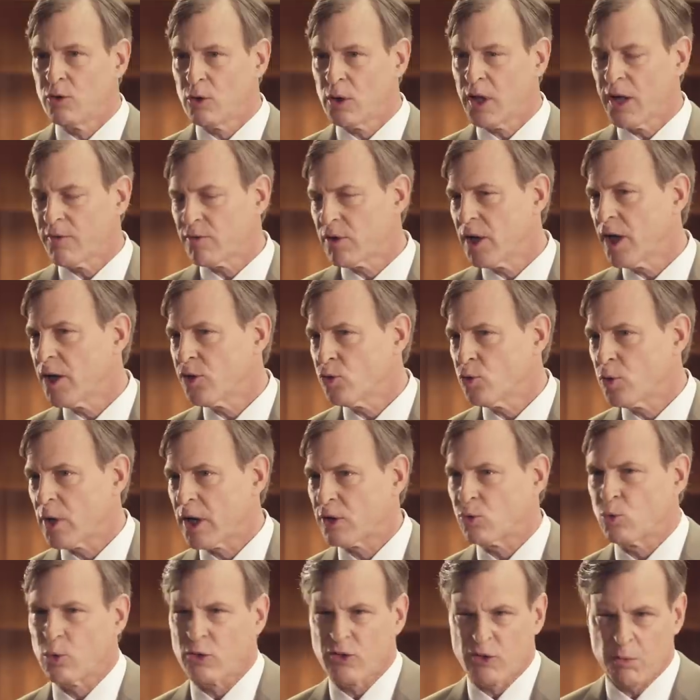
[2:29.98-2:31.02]
You'll have
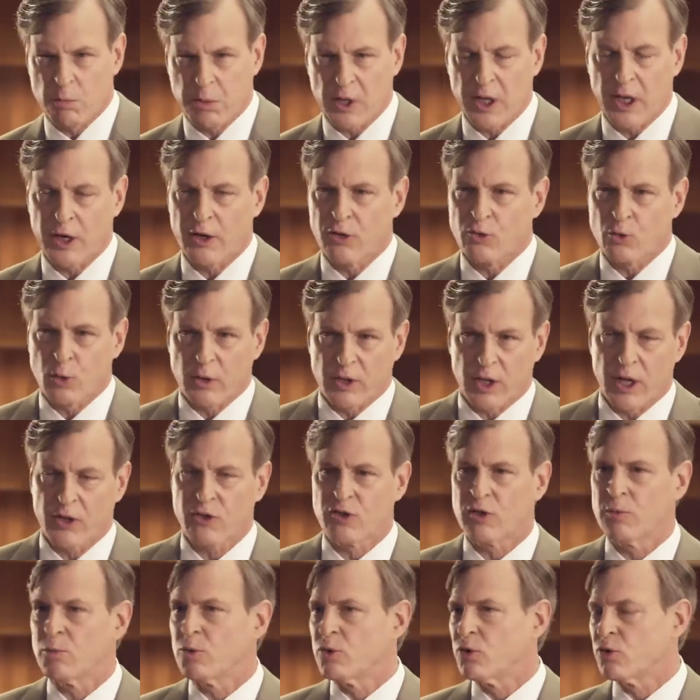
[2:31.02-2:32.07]
contracts with suppliers, with
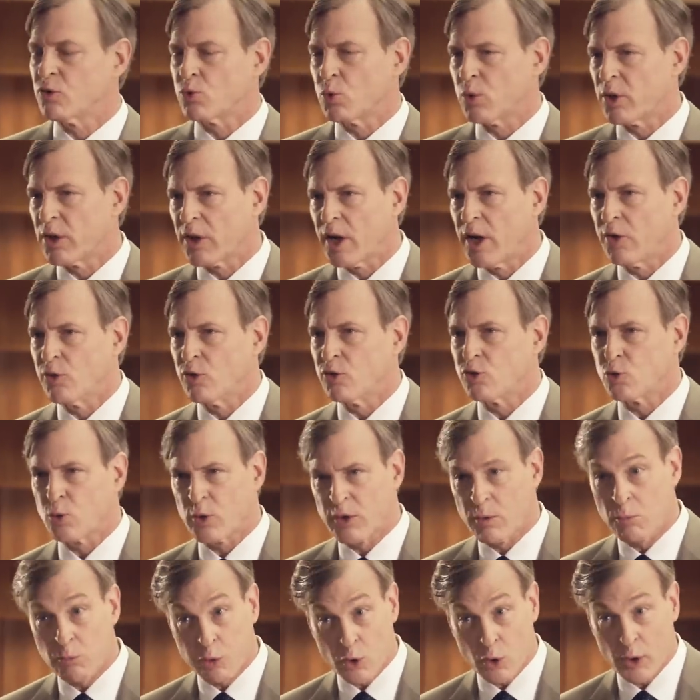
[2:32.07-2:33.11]
customers, with others,
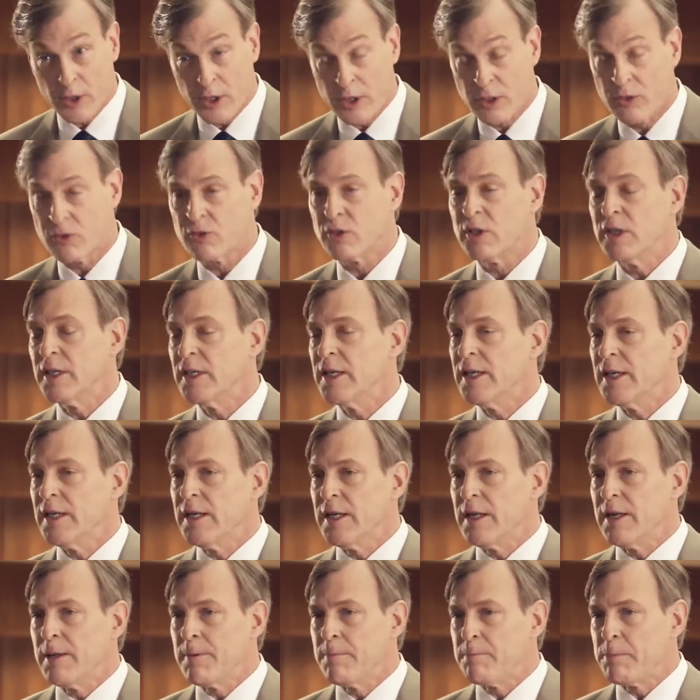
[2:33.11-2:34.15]
with employees.
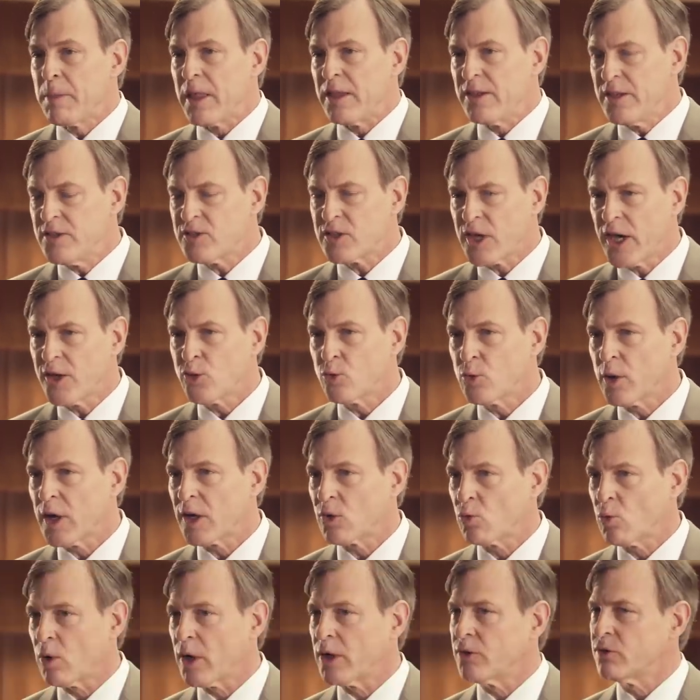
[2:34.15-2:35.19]
These
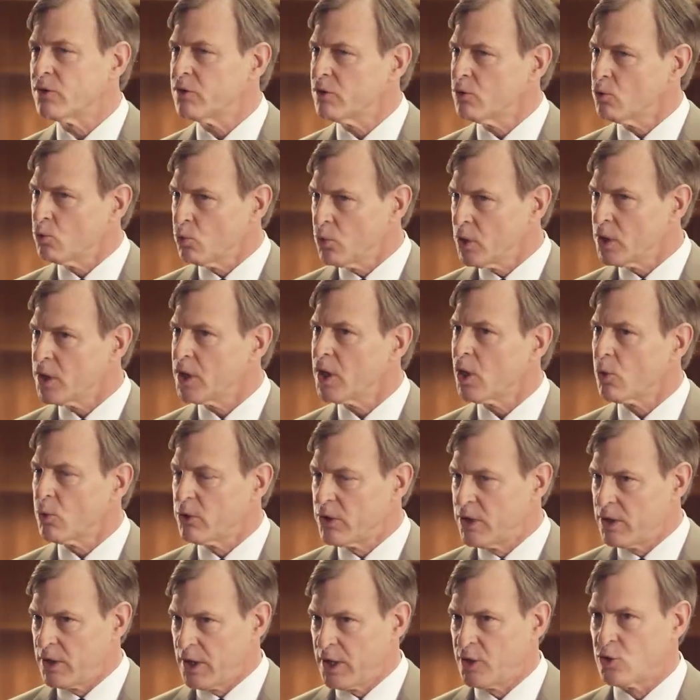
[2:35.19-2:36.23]
contract rights really are in
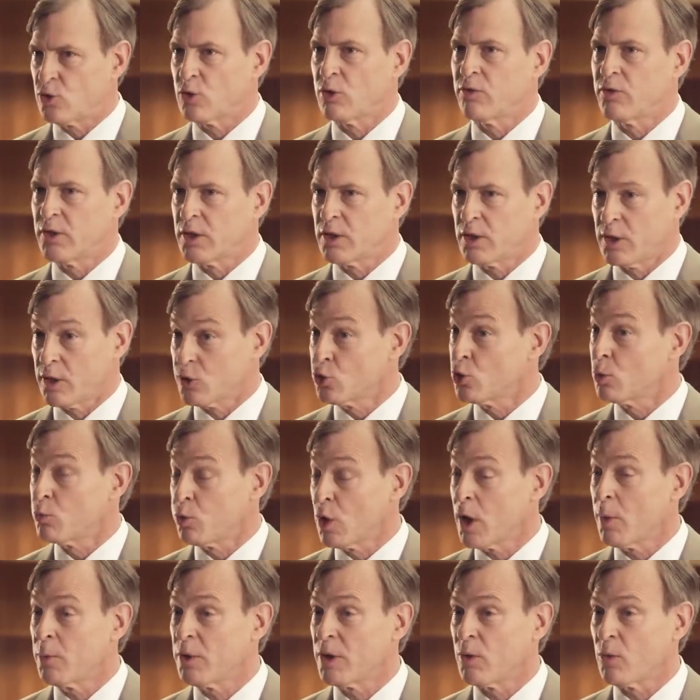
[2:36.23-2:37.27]
the nature of intellectual
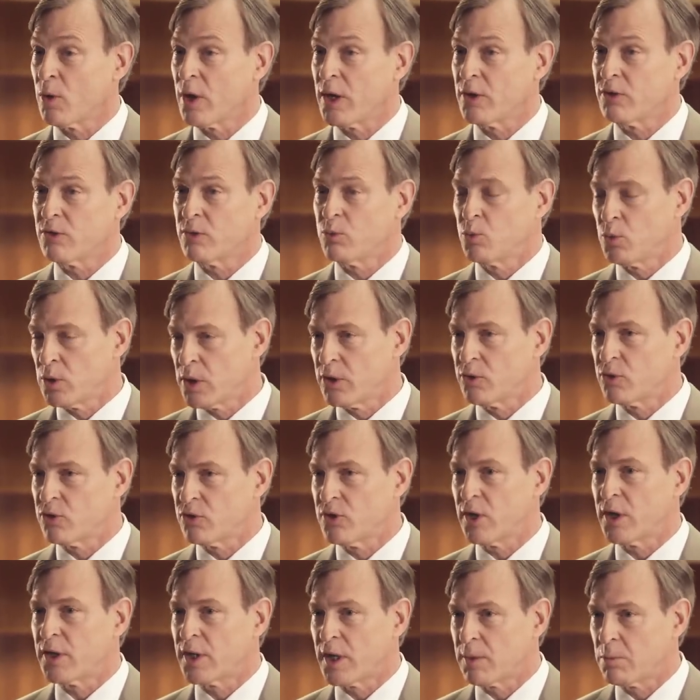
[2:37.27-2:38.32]
property rights, and we'll
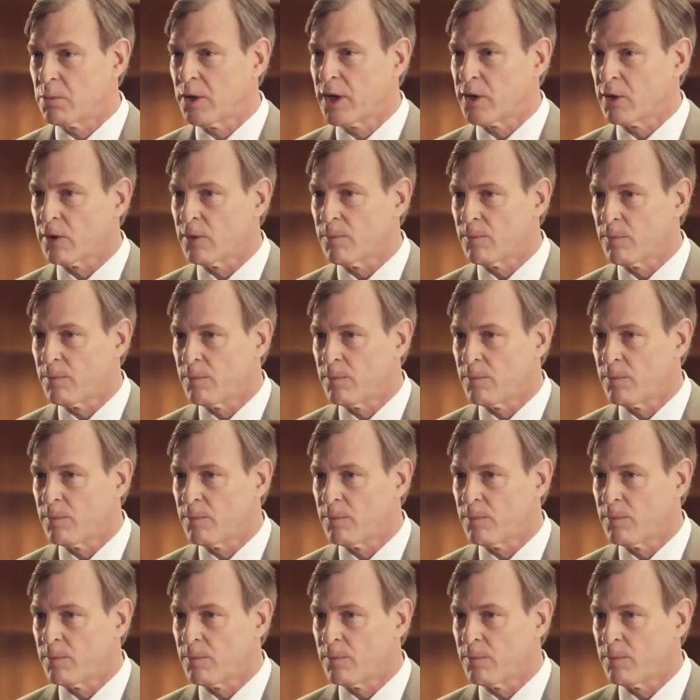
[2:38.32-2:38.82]
understand that better.